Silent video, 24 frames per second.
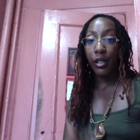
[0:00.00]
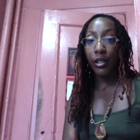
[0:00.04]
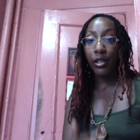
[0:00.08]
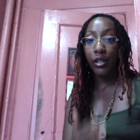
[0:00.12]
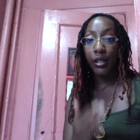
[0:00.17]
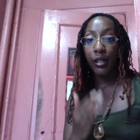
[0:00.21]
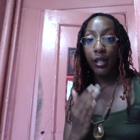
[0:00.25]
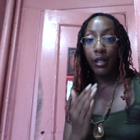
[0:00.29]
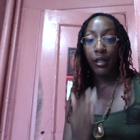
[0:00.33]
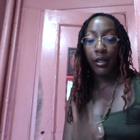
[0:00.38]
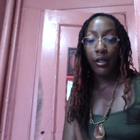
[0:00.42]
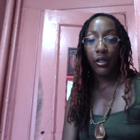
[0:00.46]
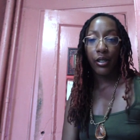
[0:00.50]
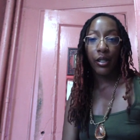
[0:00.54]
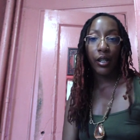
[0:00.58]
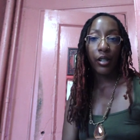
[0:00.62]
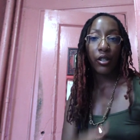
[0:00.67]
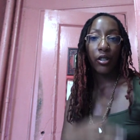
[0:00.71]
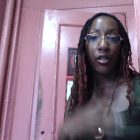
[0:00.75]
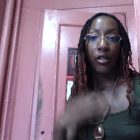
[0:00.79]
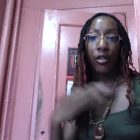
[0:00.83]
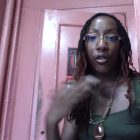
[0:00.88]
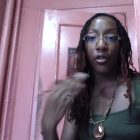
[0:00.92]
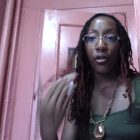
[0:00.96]
she's getting sick,
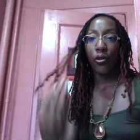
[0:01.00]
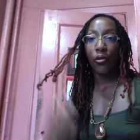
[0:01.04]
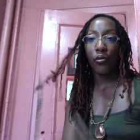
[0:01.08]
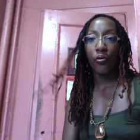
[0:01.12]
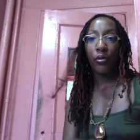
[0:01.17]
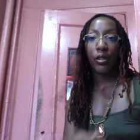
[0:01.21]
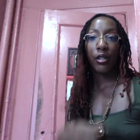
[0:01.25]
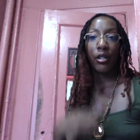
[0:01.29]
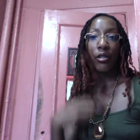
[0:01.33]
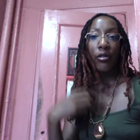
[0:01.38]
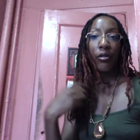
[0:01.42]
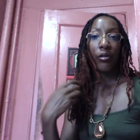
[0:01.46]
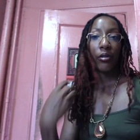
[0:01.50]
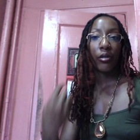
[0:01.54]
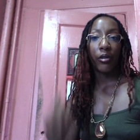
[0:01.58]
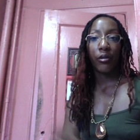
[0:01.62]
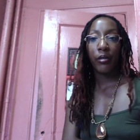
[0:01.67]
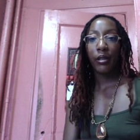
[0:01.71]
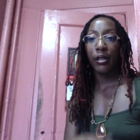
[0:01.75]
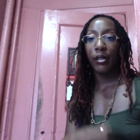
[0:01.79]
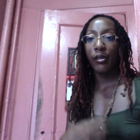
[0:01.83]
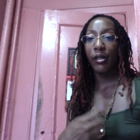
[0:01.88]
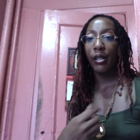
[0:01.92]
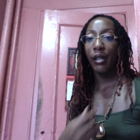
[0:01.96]
she just ODs on the
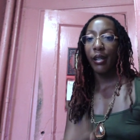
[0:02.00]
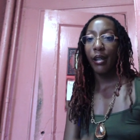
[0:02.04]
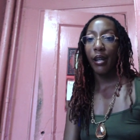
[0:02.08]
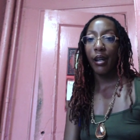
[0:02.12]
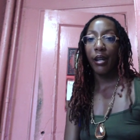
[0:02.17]
green tea,